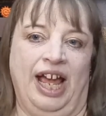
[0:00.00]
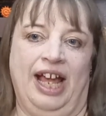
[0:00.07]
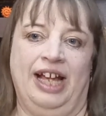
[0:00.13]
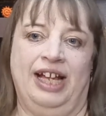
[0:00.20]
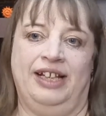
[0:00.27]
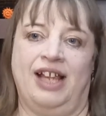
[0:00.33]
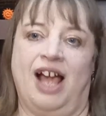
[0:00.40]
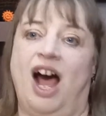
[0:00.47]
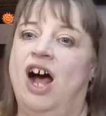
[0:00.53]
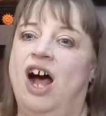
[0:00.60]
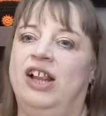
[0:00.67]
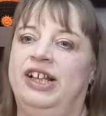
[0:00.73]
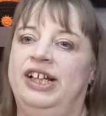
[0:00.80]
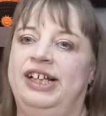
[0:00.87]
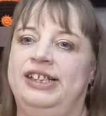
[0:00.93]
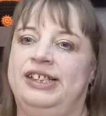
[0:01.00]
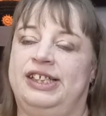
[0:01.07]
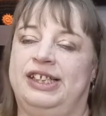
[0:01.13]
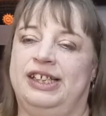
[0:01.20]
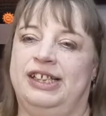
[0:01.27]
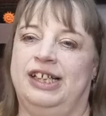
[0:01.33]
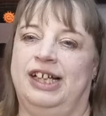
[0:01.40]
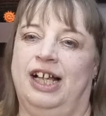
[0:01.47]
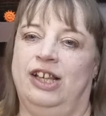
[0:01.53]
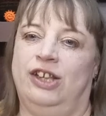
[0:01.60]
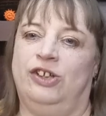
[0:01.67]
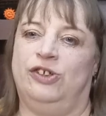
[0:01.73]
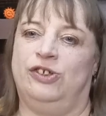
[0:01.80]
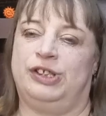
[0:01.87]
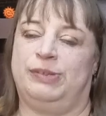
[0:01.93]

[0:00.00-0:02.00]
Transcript: And Ollie's a little